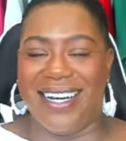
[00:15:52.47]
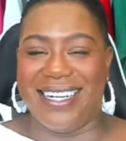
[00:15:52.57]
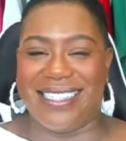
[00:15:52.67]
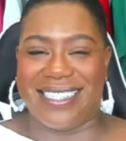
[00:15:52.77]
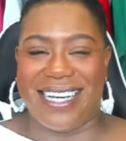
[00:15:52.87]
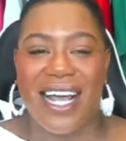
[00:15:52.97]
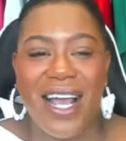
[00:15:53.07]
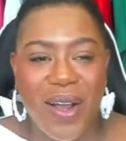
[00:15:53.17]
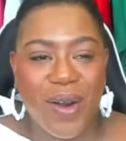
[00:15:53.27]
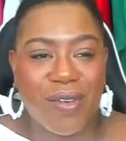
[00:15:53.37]
toss it
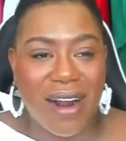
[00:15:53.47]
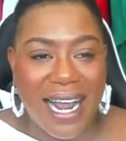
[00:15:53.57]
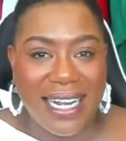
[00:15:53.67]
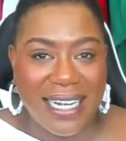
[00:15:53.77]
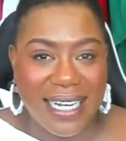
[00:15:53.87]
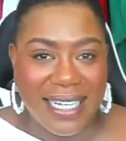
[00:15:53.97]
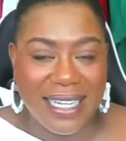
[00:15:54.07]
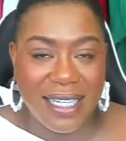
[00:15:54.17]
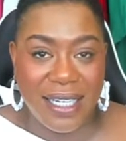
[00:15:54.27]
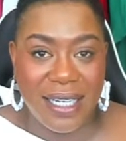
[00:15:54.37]
right
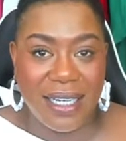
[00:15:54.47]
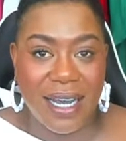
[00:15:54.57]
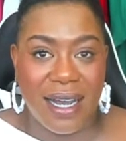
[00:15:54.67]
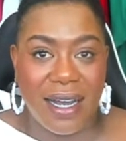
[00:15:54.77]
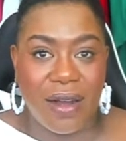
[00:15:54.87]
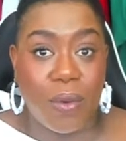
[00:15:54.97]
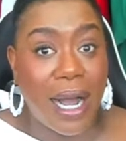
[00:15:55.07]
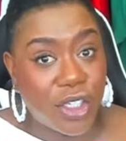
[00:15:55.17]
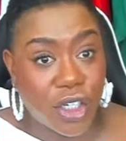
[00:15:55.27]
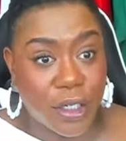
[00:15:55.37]
in the
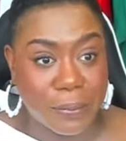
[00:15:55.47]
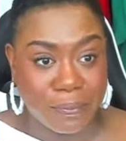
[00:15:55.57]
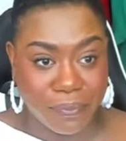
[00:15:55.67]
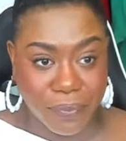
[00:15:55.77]
washer,